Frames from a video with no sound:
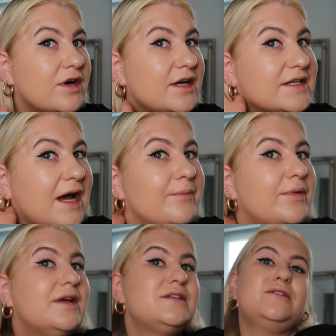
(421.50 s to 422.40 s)
dry down,
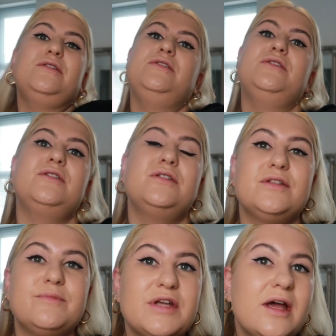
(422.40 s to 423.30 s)
but it's good
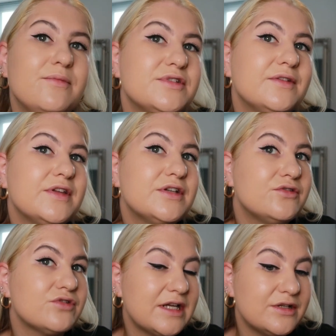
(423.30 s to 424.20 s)
sometimes if they
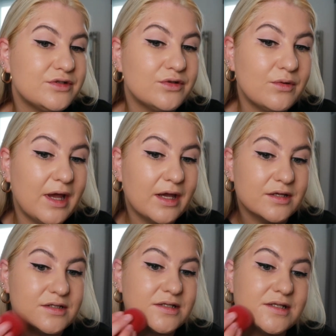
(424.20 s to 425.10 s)
don't dry down too quick,
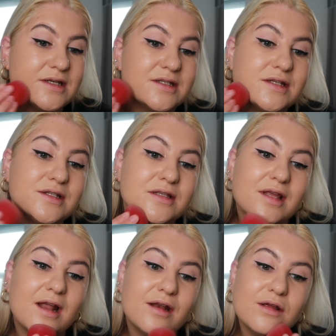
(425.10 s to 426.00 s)
because it's easy to
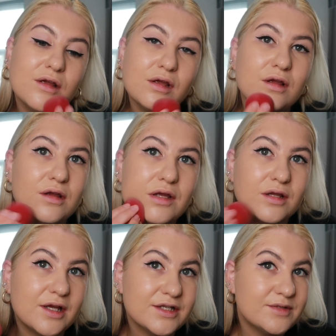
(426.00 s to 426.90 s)
then
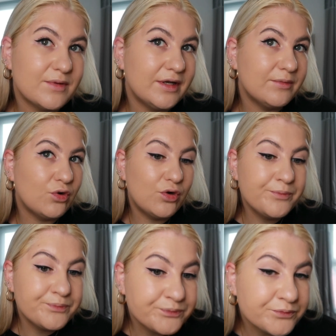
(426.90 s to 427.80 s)
like spread it more.